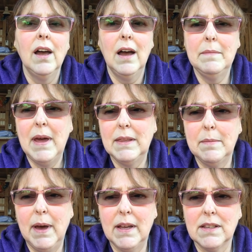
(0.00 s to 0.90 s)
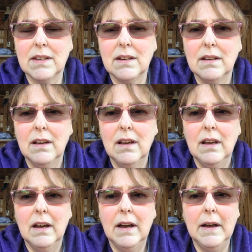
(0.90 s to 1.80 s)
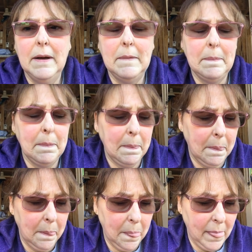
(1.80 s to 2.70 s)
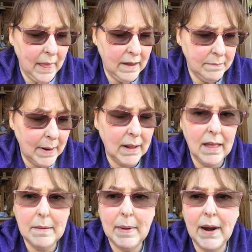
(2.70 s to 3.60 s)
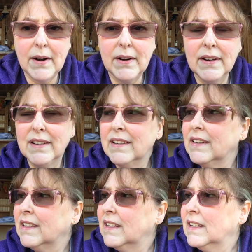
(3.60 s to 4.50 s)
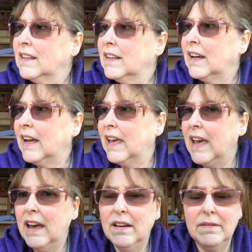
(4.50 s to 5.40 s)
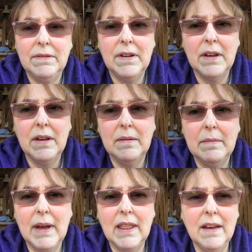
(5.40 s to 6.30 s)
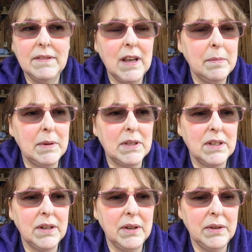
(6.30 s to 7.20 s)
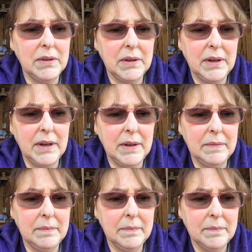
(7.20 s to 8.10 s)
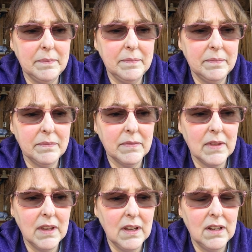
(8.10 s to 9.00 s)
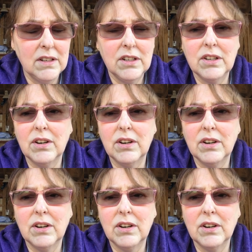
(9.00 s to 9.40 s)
I'm not the best. Um, I've been a lot better. I have, my left hip is still um, just